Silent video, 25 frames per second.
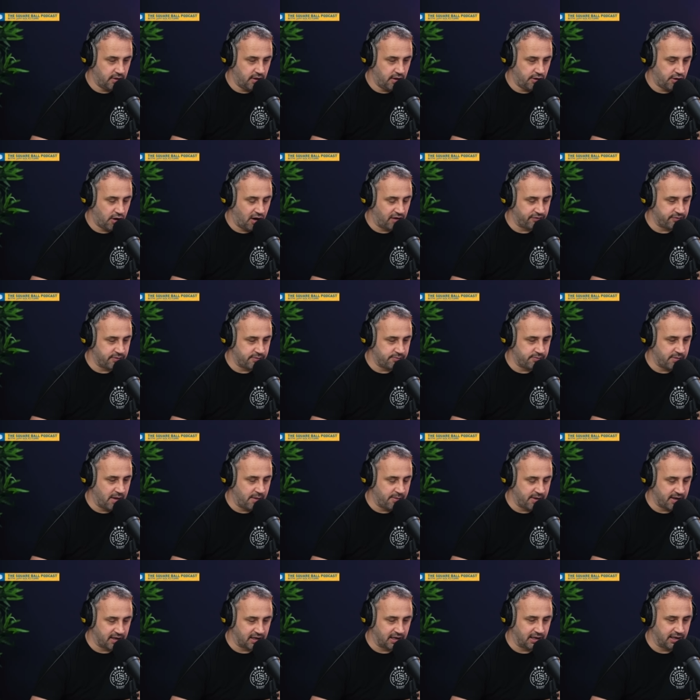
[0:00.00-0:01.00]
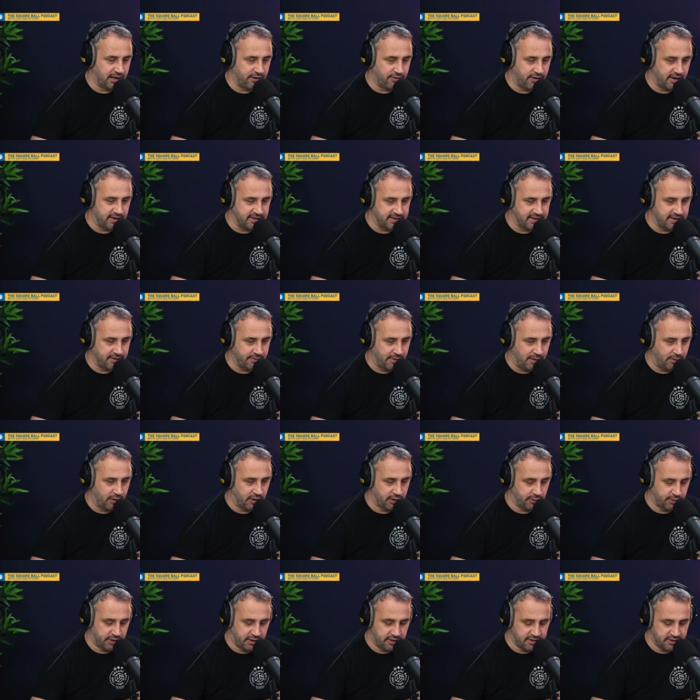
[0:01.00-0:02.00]
not having maybe a clear idea about
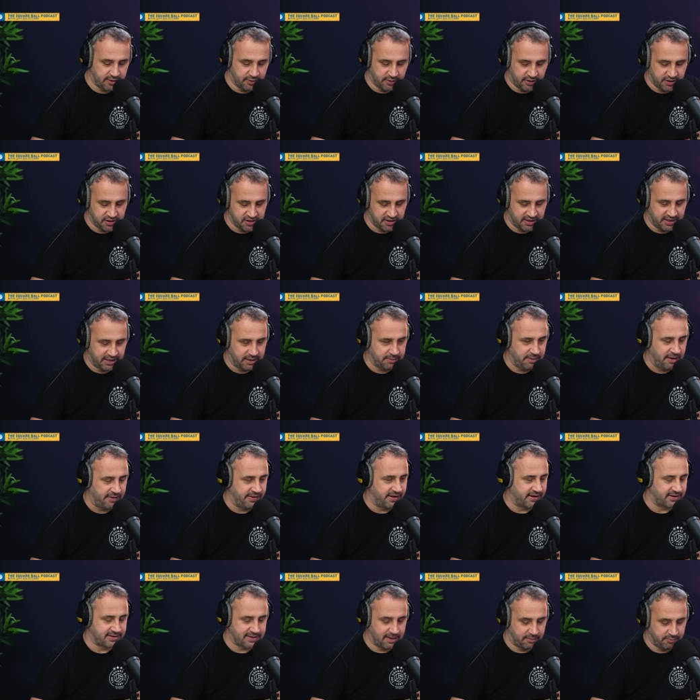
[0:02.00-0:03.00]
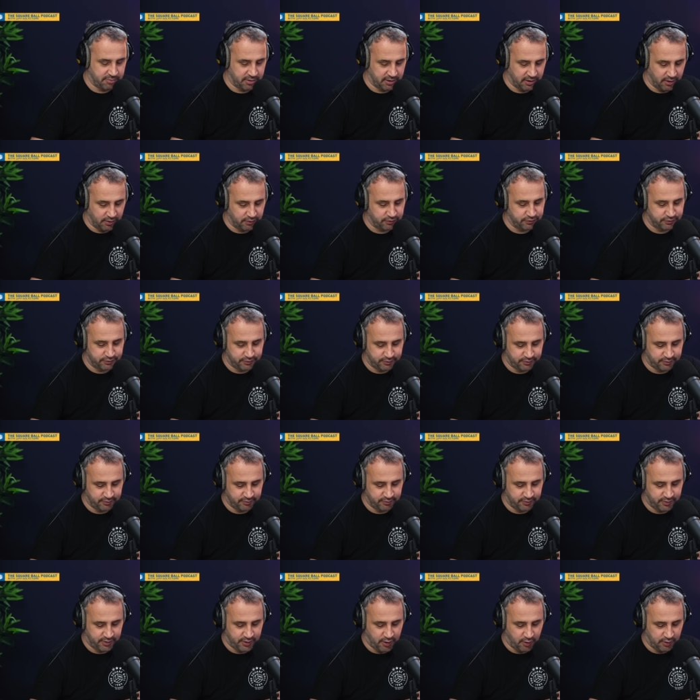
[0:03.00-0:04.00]
what they want to do, because you think about the example of
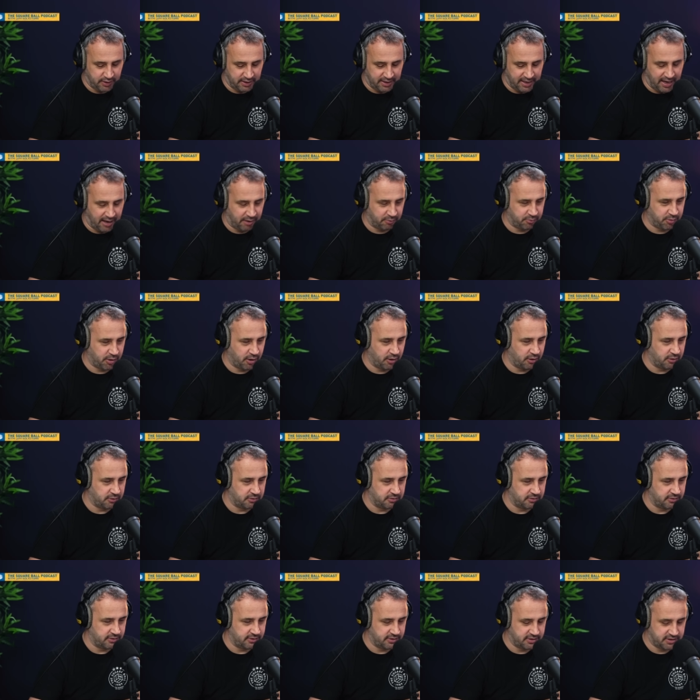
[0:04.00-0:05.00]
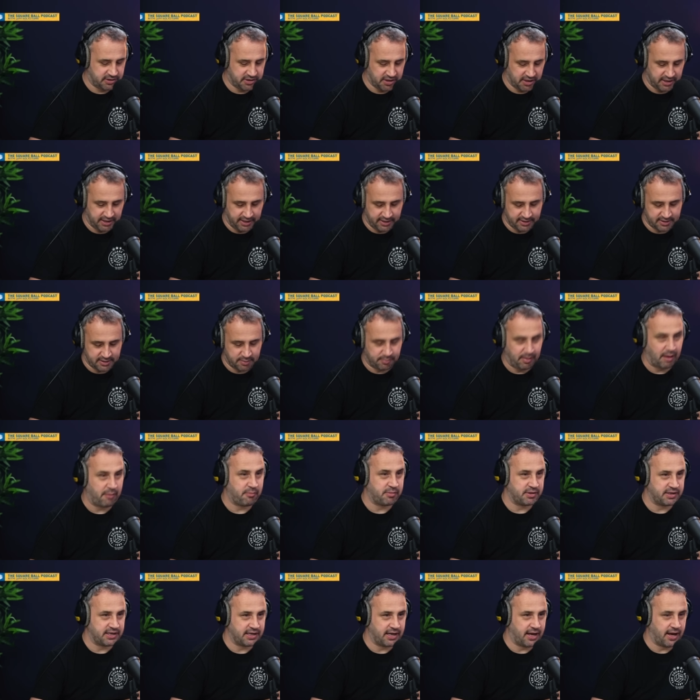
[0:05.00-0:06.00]
Cody Gakpo turning into
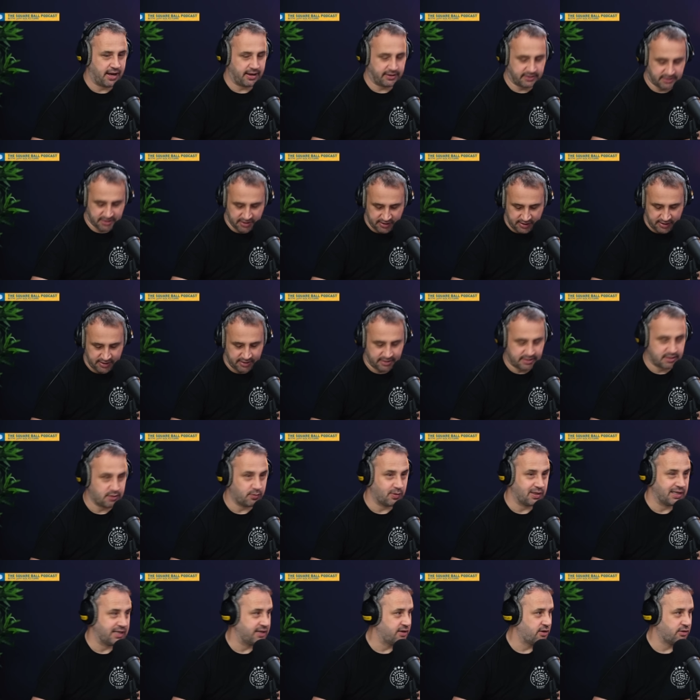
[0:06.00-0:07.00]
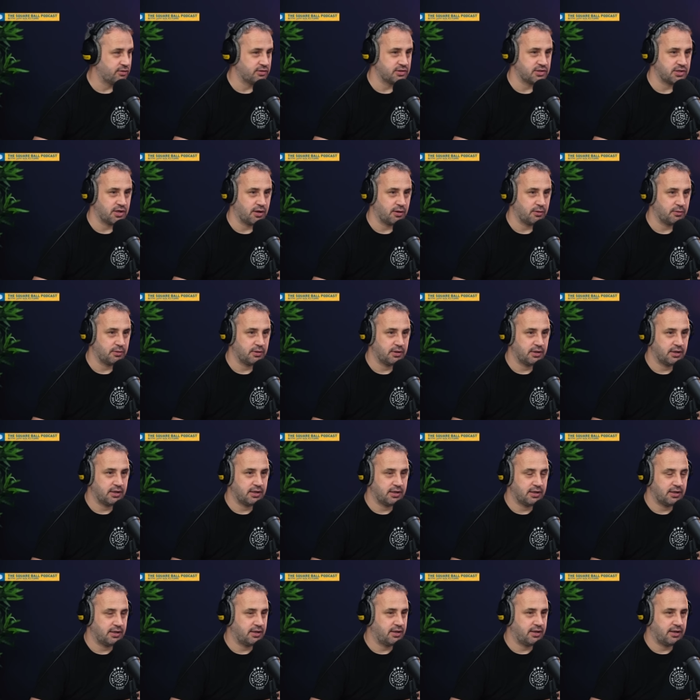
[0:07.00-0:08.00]
Bamba Dieng, turning into Willie Nonto.
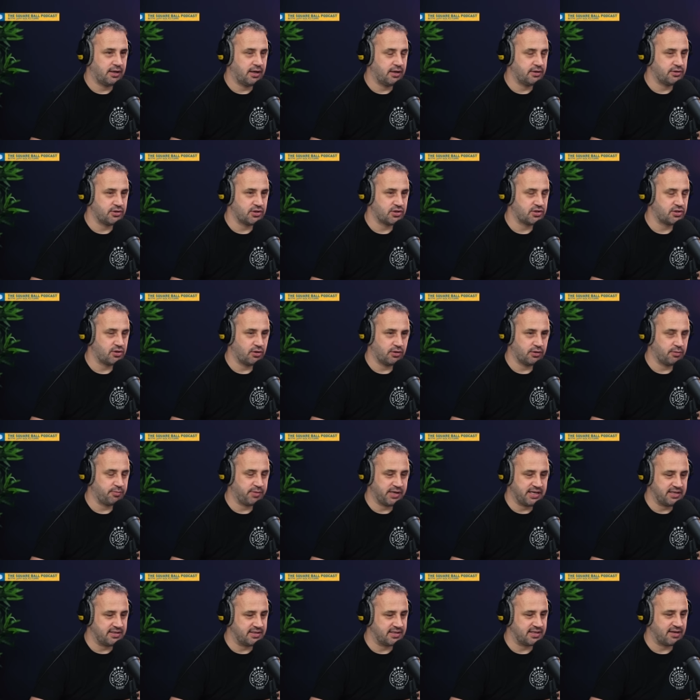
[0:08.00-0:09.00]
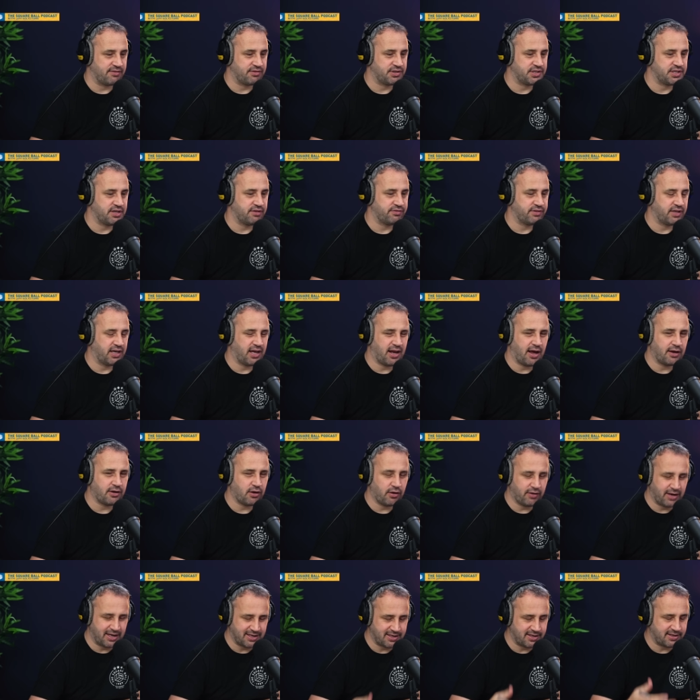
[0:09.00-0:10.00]
Yeah. And just all the pieces ever shifting. I
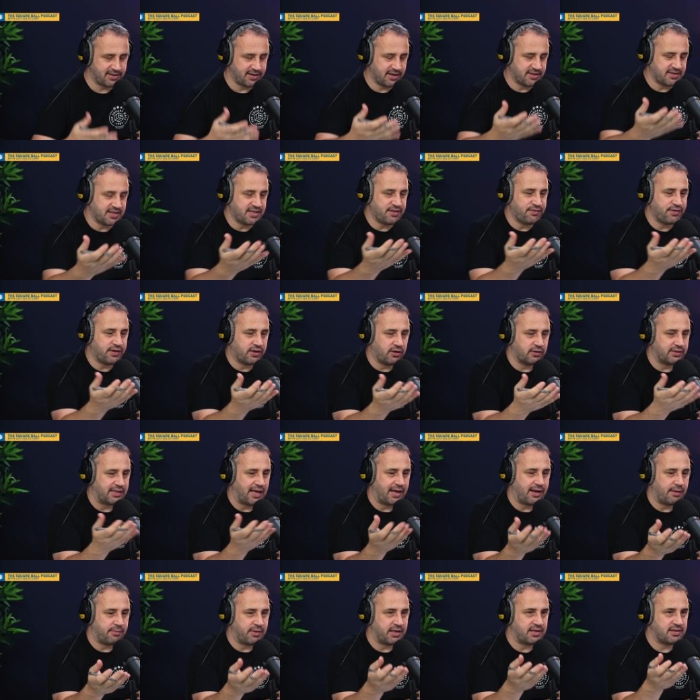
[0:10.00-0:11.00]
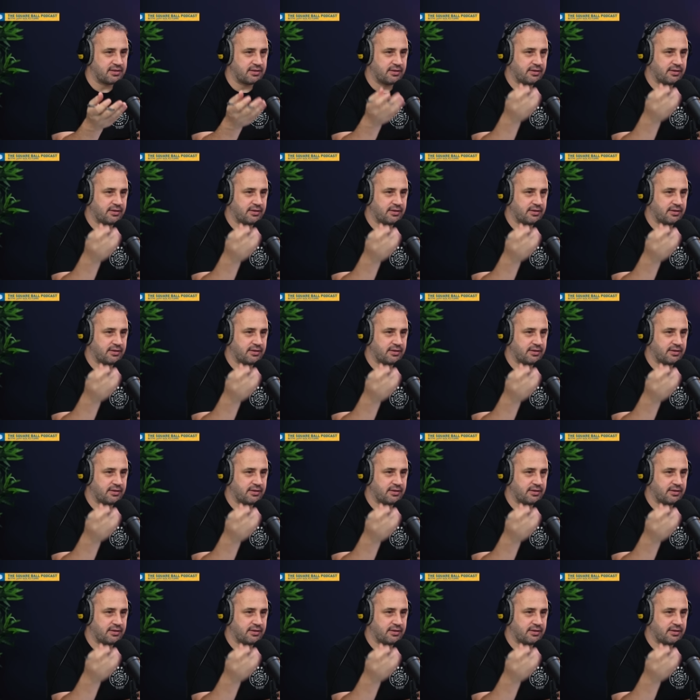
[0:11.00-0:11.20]
know it's a difficult dynamic.